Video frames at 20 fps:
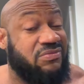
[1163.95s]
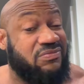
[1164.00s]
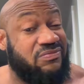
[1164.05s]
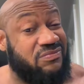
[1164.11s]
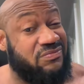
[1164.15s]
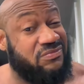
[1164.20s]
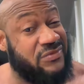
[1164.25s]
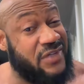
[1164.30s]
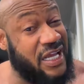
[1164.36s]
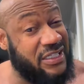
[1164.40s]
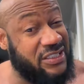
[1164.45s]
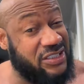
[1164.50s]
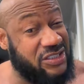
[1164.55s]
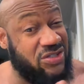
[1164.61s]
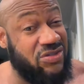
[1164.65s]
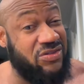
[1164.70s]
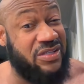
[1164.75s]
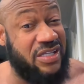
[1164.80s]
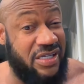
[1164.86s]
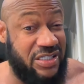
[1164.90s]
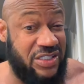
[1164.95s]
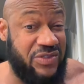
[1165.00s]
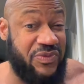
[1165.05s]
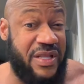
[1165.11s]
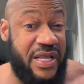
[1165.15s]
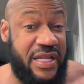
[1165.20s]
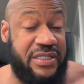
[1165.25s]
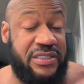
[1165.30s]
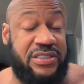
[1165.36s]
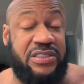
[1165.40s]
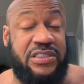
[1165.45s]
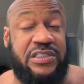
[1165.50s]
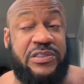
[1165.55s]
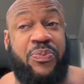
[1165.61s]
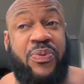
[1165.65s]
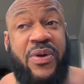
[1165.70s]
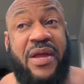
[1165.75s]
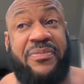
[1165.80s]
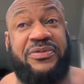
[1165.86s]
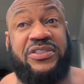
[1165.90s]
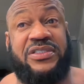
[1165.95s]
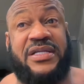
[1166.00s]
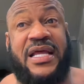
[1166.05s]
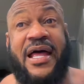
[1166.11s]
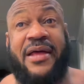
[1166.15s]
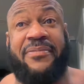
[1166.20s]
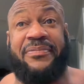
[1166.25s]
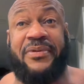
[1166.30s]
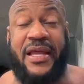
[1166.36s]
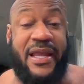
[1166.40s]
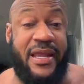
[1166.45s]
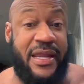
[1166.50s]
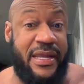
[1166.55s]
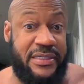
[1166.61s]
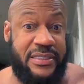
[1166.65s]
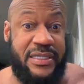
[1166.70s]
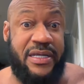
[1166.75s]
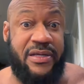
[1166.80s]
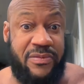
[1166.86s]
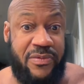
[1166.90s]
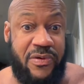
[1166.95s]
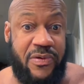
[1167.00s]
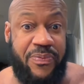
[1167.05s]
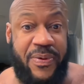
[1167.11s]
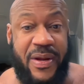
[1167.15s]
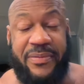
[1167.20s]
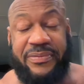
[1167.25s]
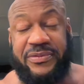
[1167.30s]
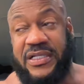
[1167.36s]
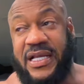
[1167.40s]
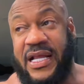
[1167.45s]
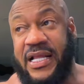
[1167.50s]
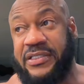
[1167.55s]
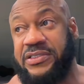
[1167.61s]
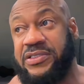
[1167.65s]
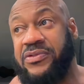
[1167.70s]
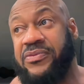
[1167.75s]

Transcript: And I still think it's related to this prep shop. I ain't taking no more prep shots.